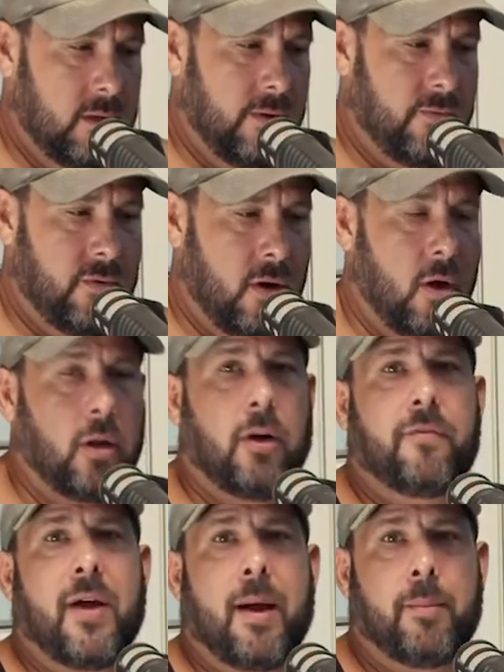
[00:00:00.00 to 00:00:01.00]
if all
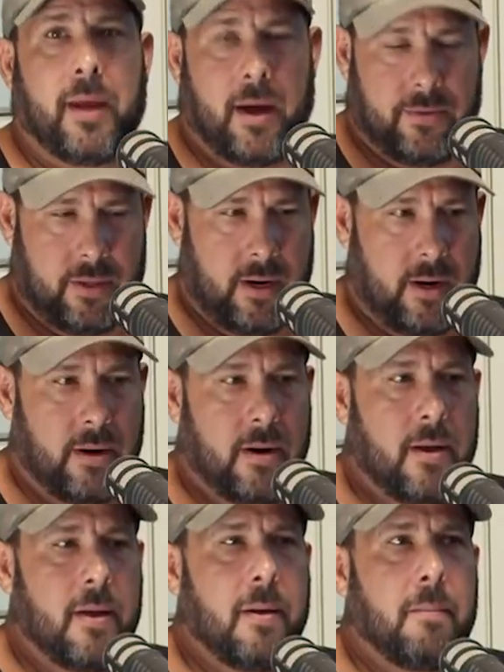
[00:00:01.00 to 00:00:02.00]
our family out there,
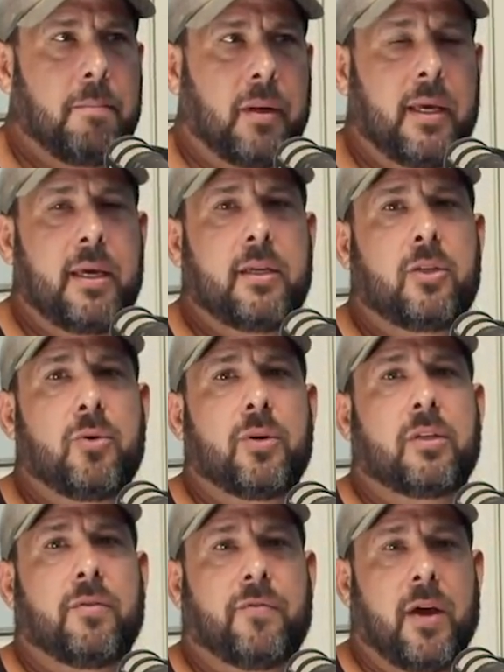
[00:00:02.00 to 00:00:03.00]
please do
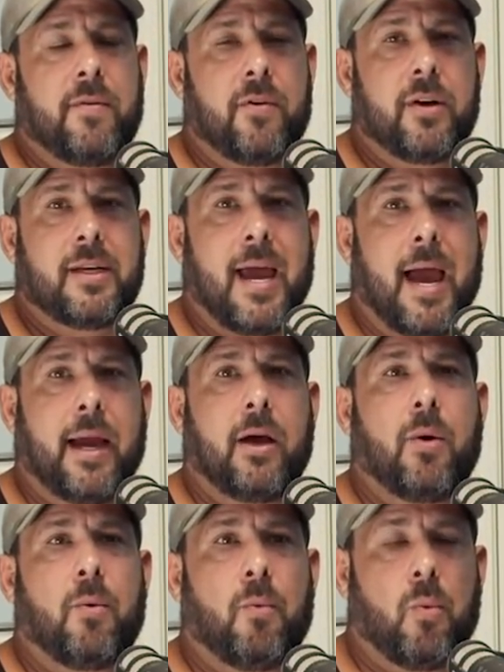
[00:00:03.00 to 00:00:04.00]
us a favor and
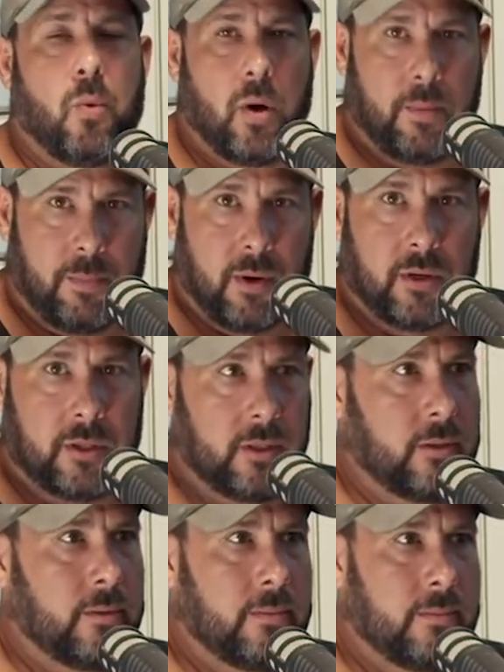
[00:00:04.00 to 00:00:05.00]
tag one person,
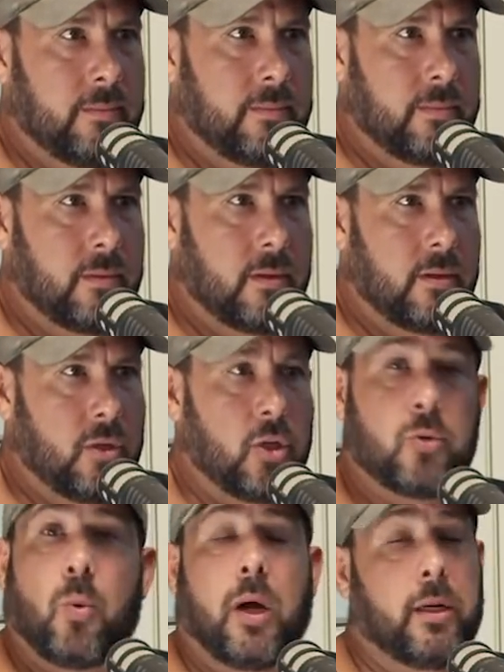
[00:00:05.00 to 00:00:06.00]

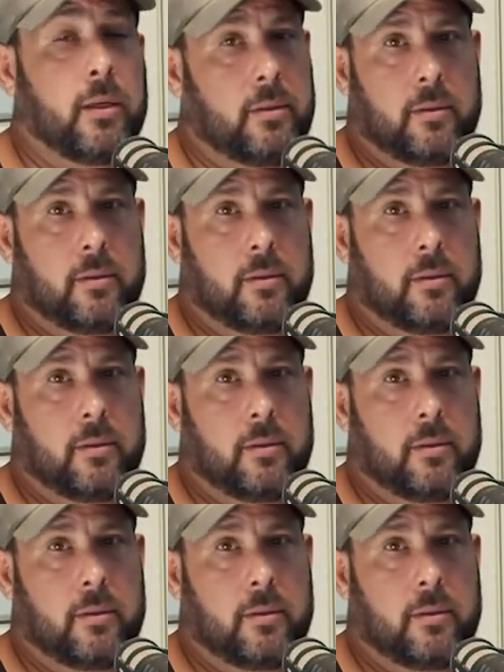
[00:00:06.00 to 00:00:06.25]
just one,